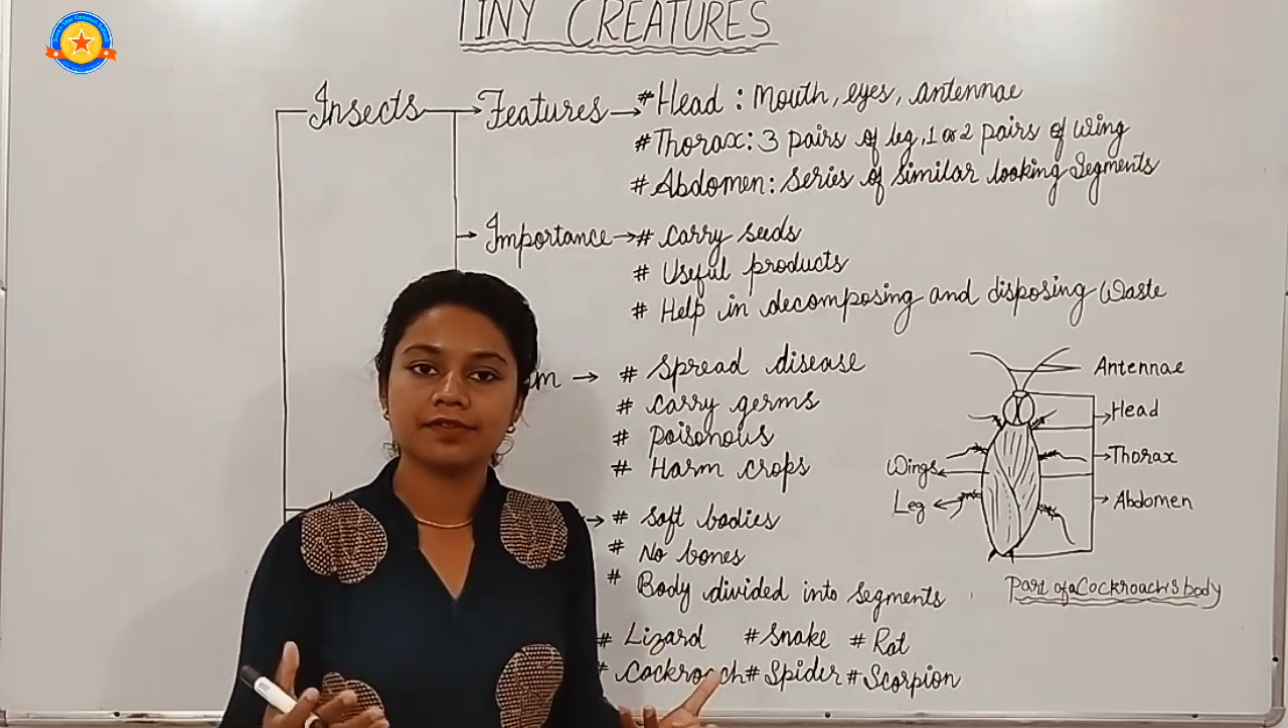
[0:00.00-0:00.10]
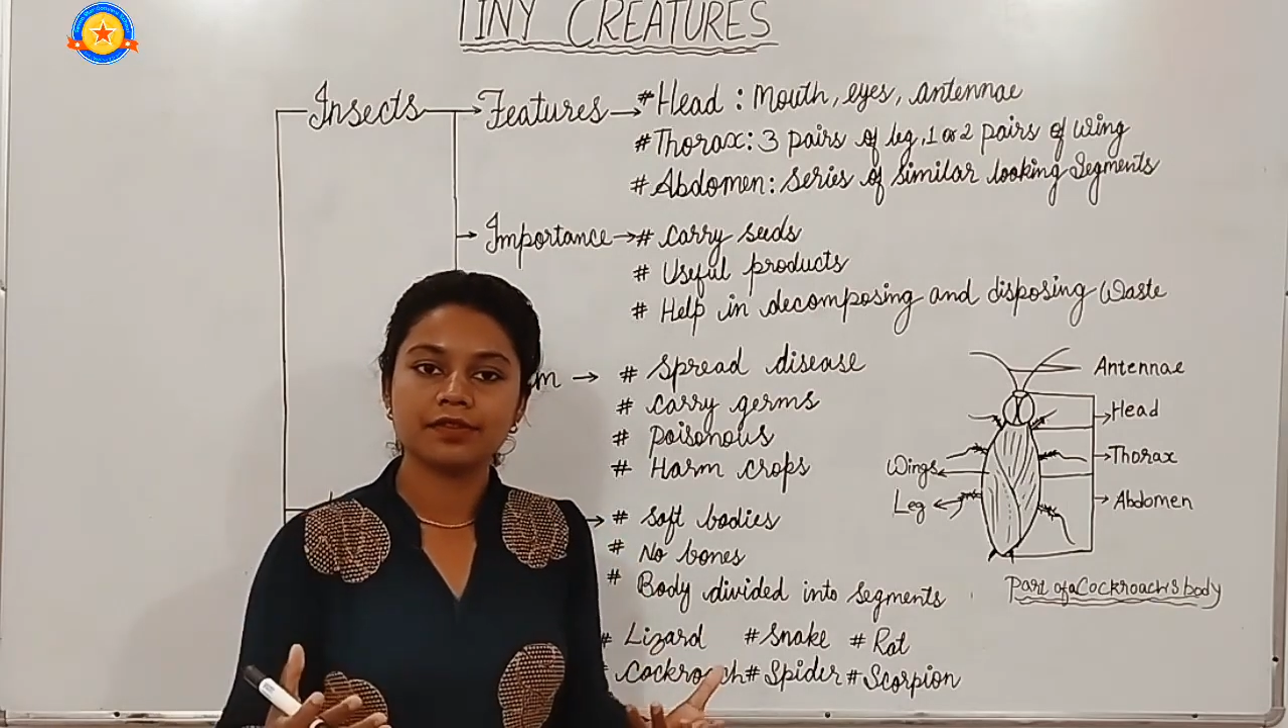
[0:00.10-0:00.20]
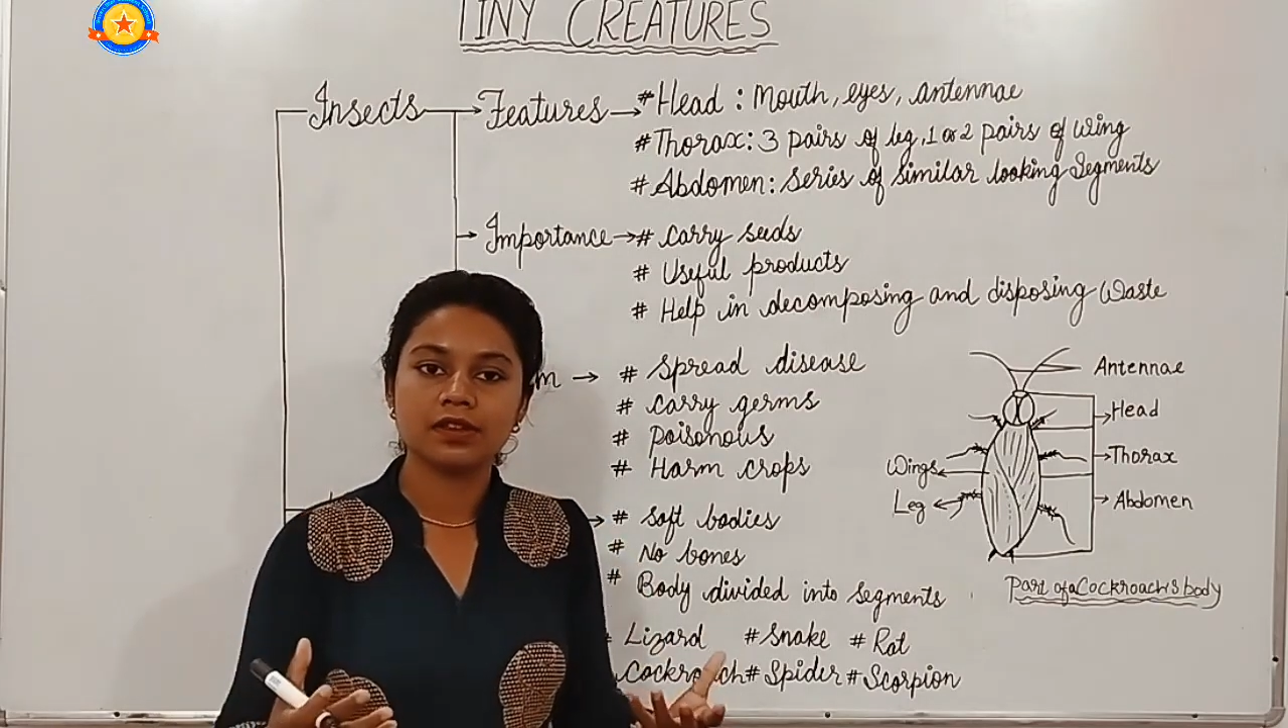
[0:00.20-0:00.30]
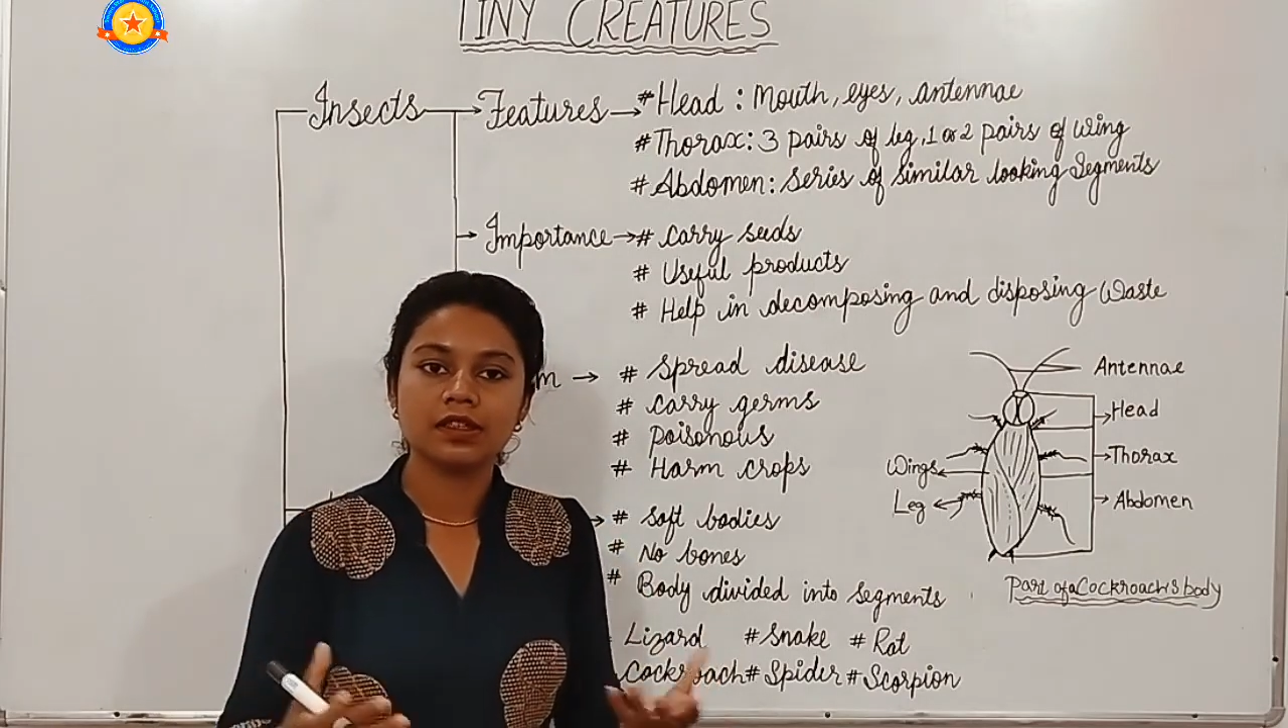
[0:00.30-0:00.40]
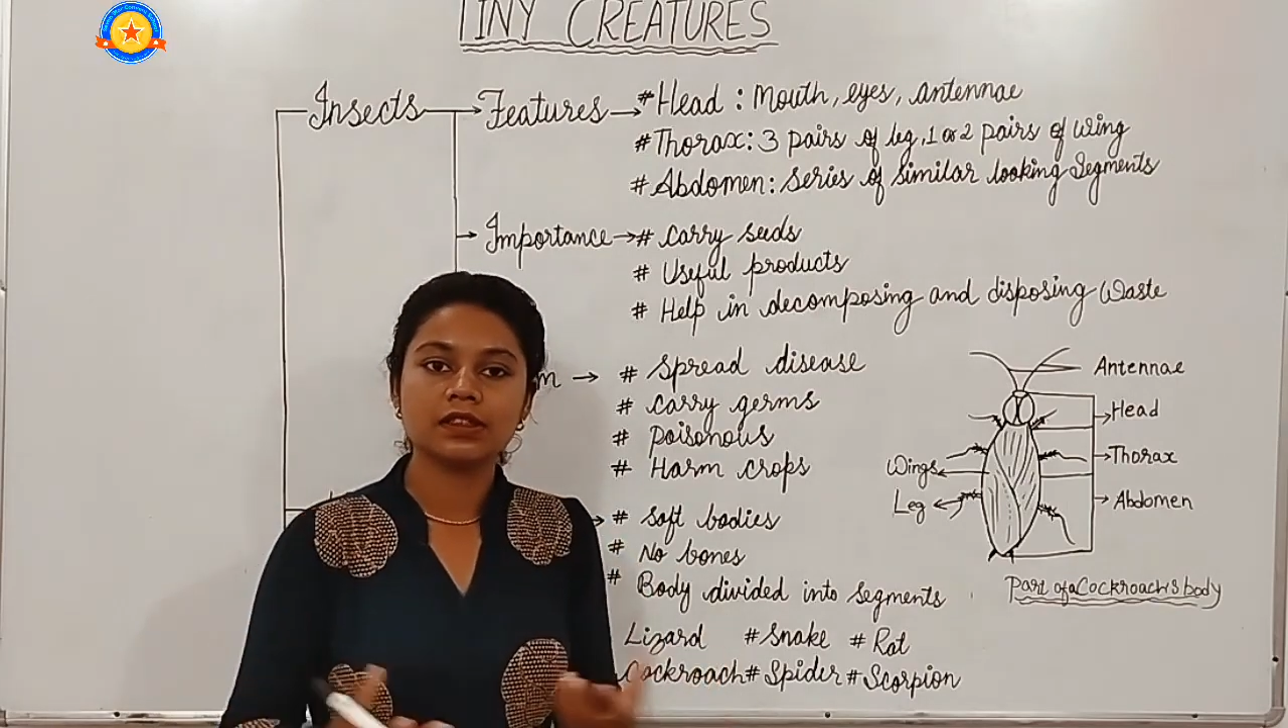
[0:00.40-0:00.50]

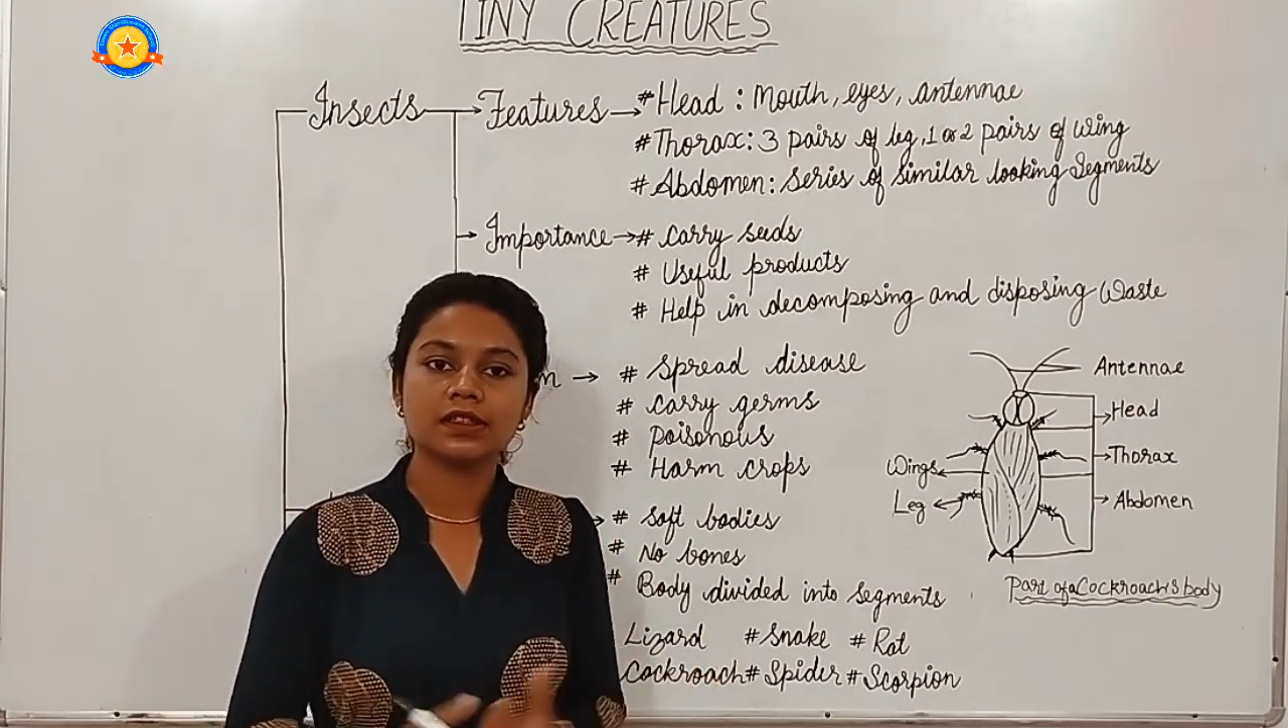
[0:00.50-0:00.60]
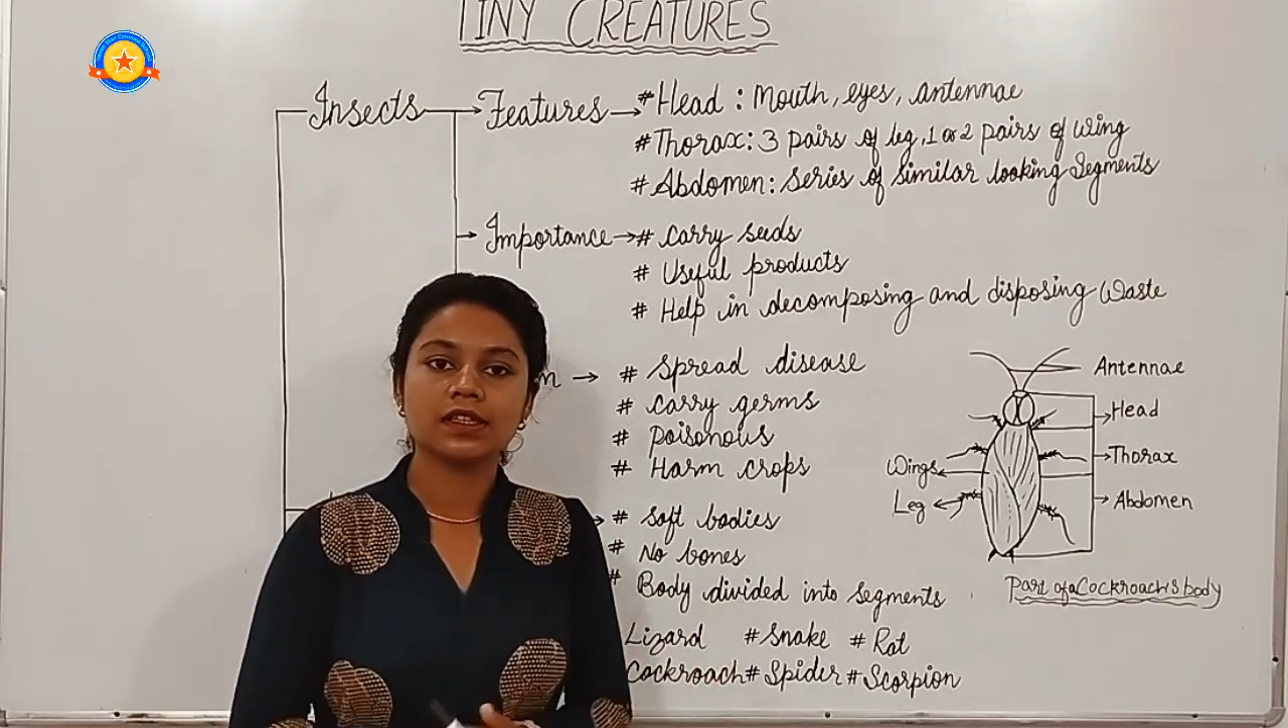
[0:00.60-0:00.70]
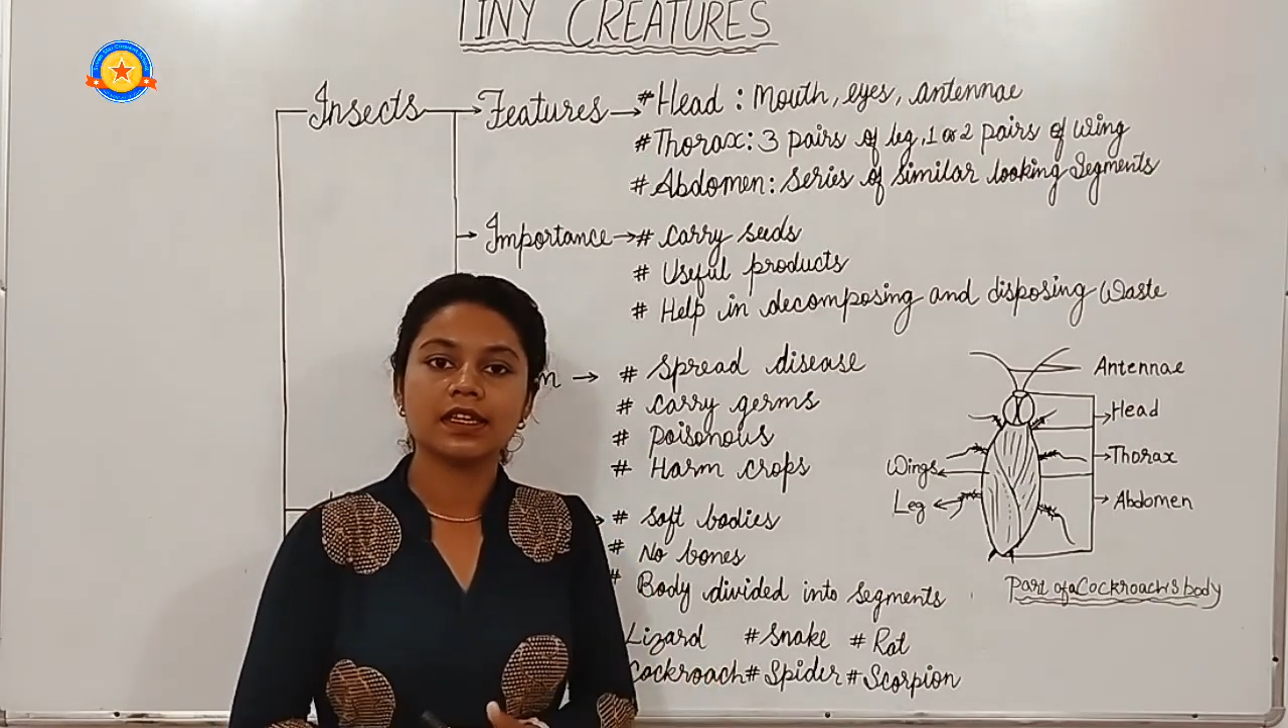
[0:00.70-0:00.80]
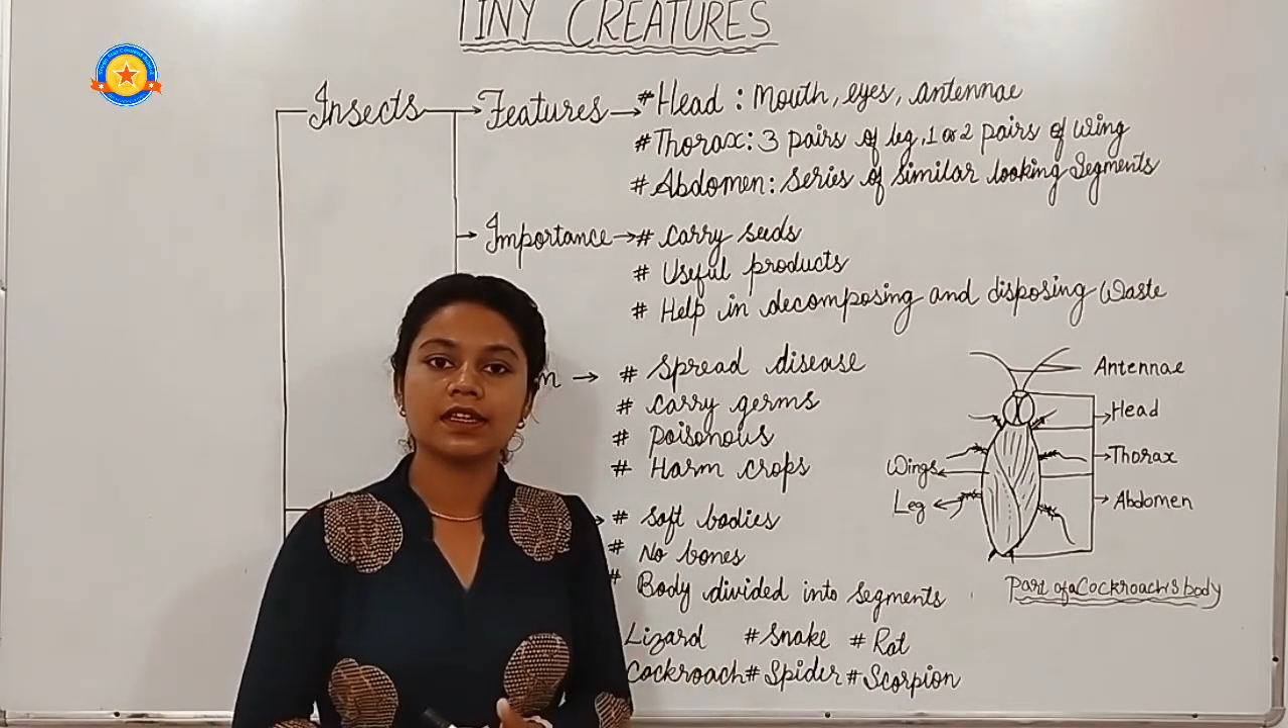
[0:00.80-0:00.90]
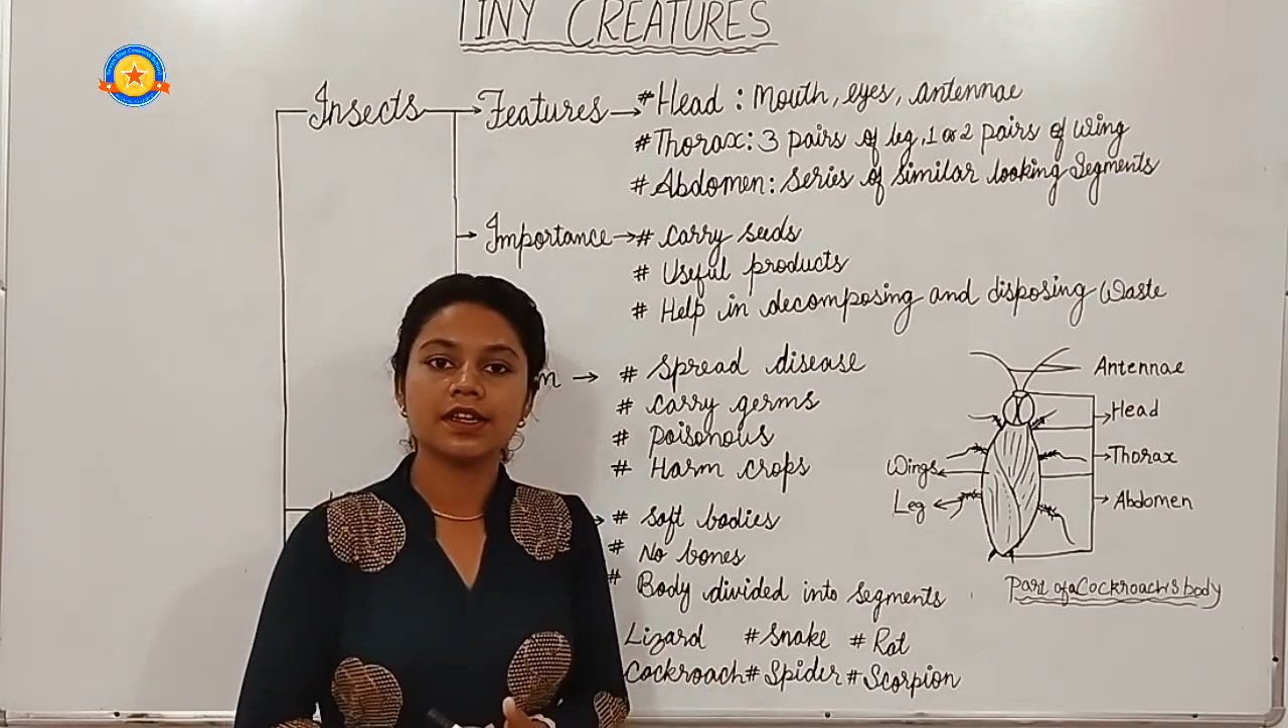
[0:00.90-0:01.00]
learned
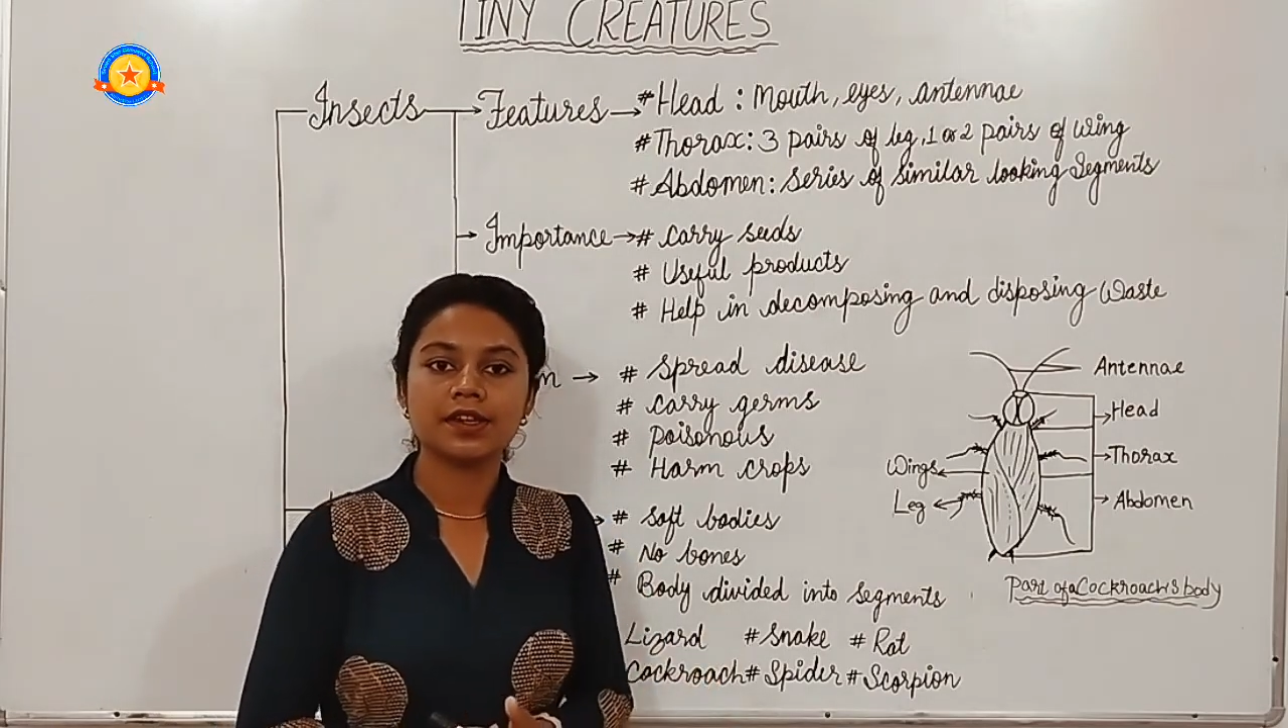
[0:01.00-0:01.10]
and